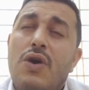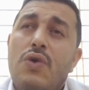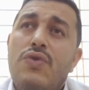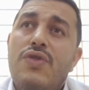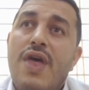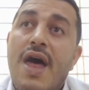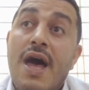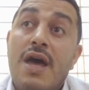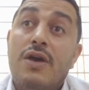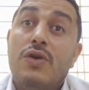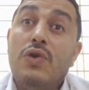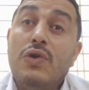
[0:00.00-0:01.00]
on the
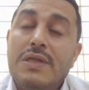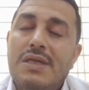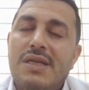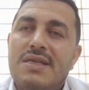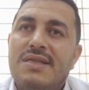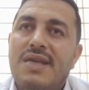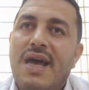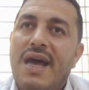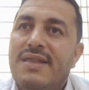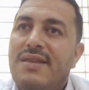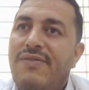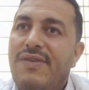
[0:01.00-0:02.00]
continence
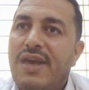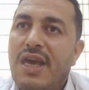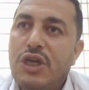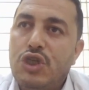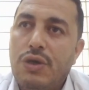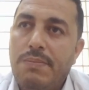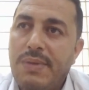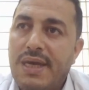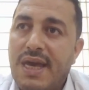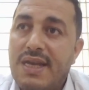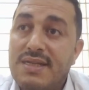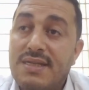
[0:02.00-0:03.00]
and defecation
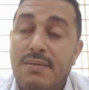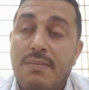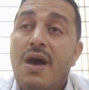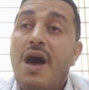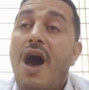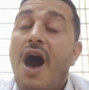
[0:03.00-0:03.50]
mechanism.